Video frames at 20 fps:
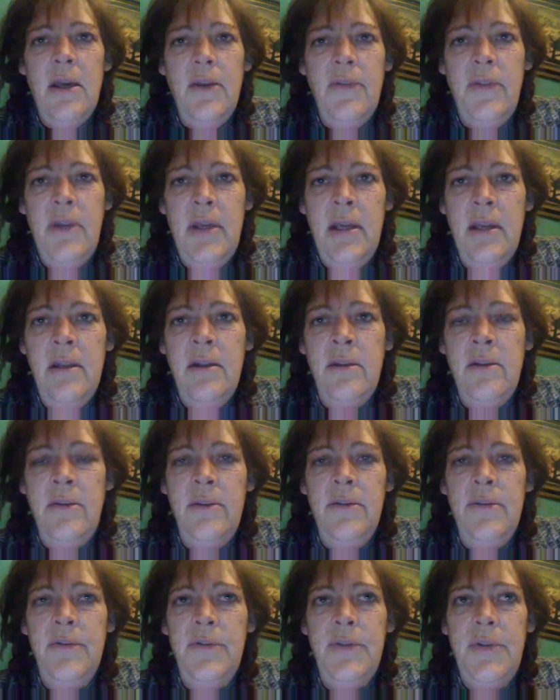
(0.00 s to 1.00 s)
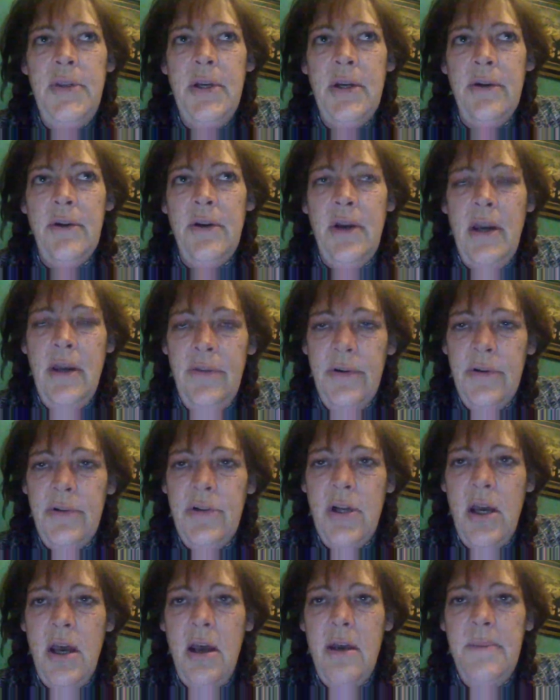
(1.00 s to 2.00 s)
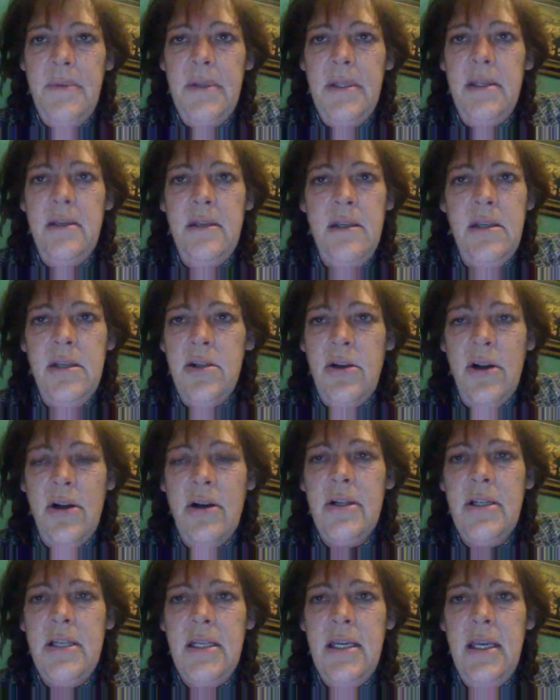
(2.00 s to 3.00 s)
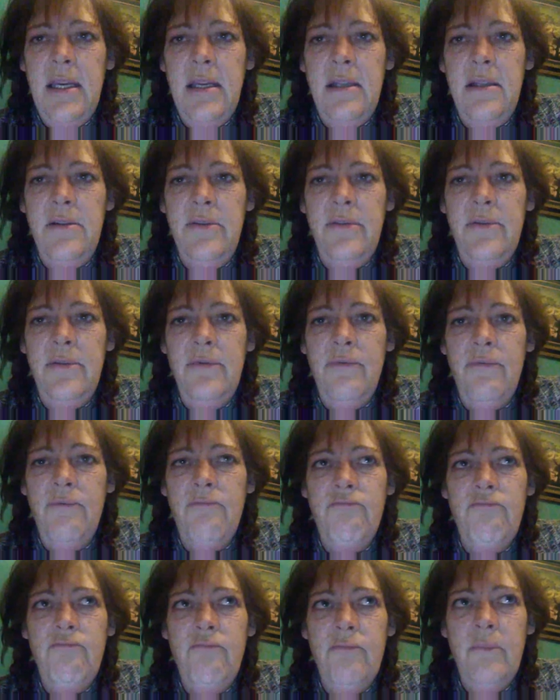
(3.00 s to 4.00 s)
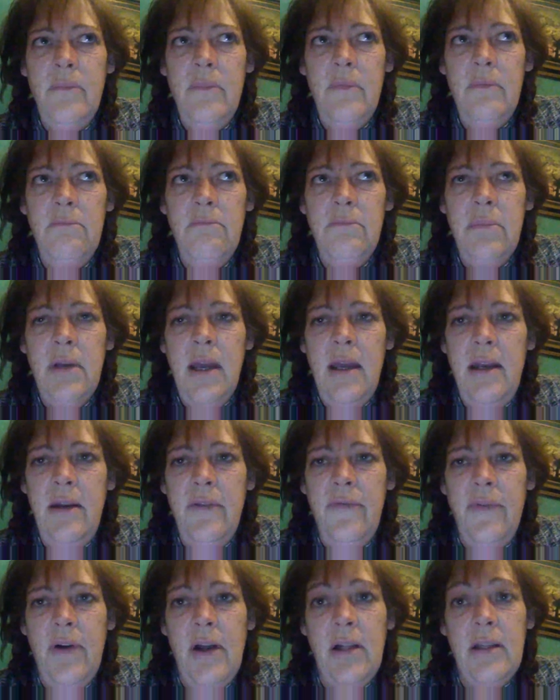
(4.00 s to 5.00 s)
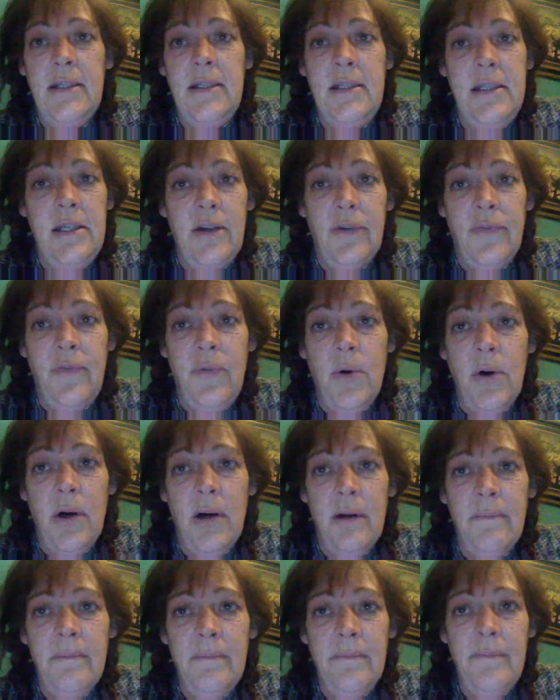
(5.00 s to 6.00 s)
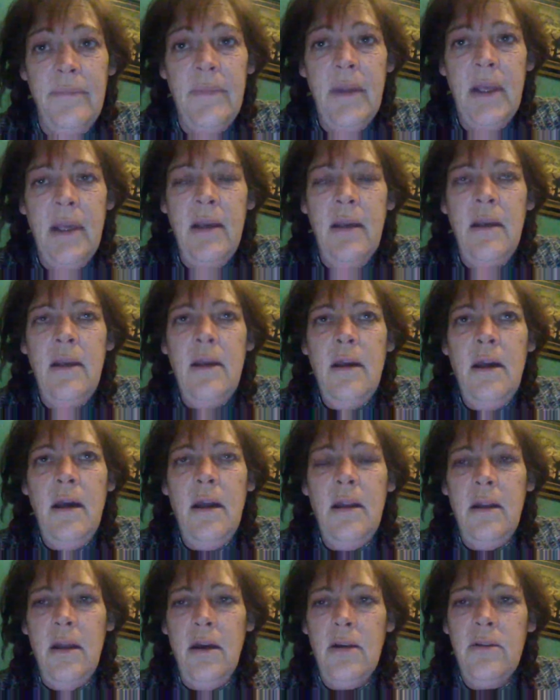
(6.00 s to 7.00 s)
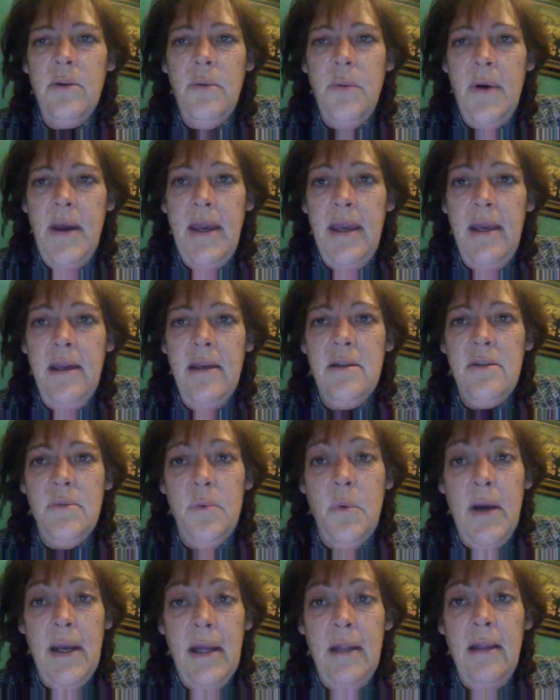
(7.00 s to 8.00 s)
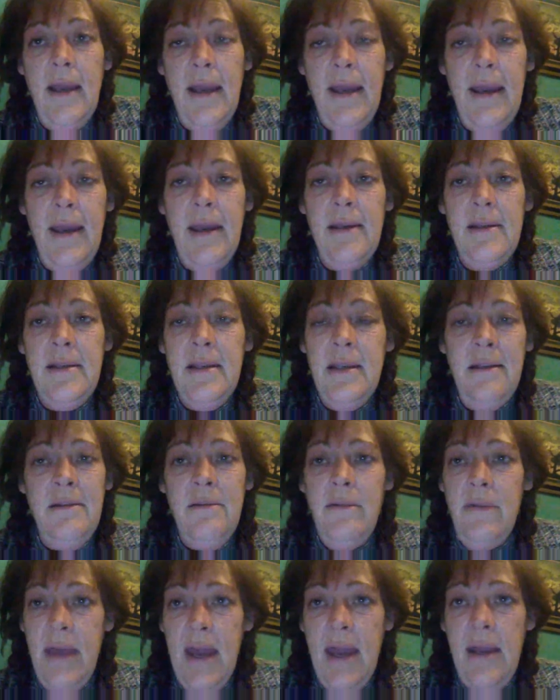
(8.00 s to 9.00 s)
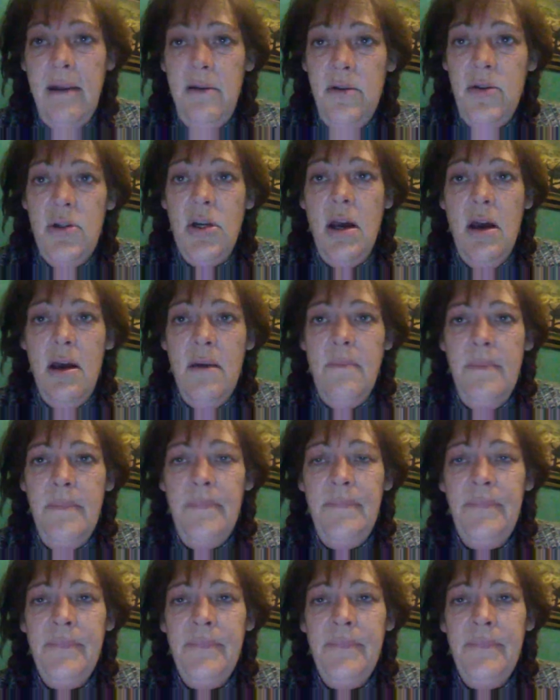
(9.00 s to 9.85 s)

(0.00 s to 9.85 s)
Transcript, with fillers: Then there are other jobs that starseeds kind of volunteer for along the way, as well as that job.